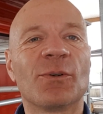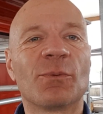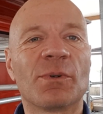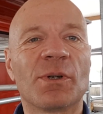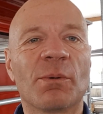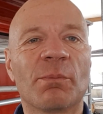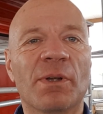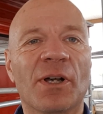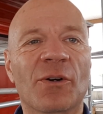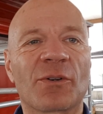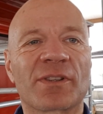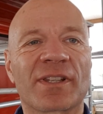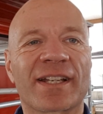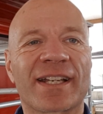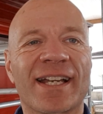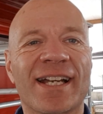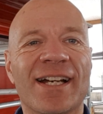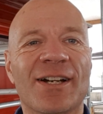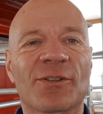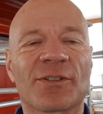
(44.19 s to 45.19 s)
will milk the
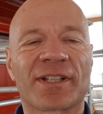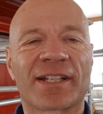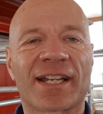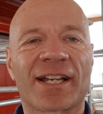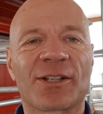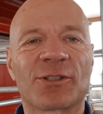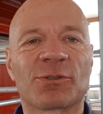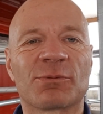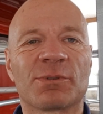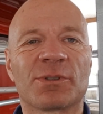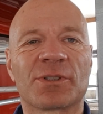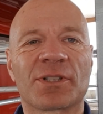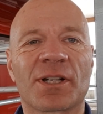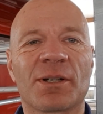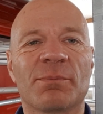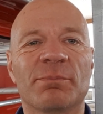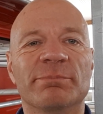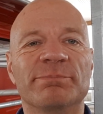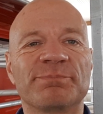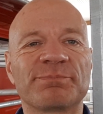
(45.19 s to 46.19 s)
cow. The cows will
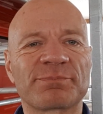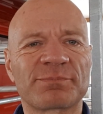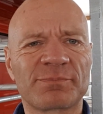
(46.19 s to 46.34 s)
come